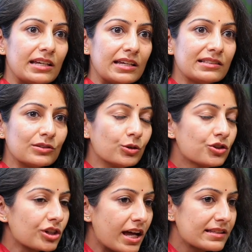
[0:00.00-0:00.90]
it's no
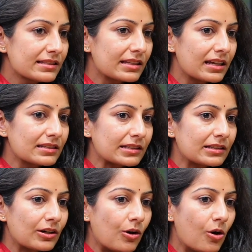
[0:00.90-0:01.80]
chance that
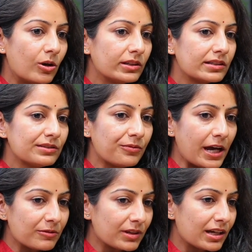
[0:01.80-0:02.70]
all this
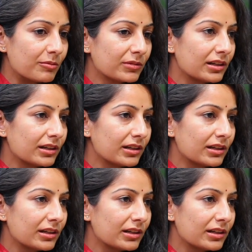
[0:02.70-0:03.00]
5 a.m.